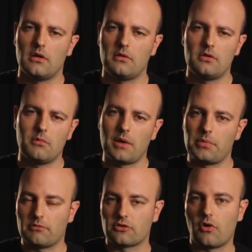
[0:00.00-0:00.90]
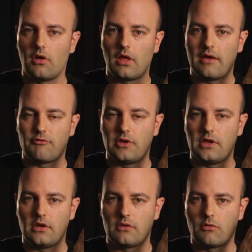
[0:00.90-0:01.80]
you might be able to call
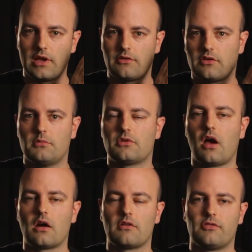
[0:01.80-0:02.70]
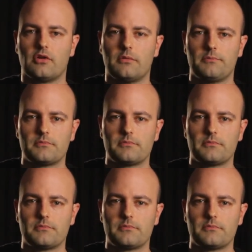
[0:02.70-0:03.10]
every great cinematographer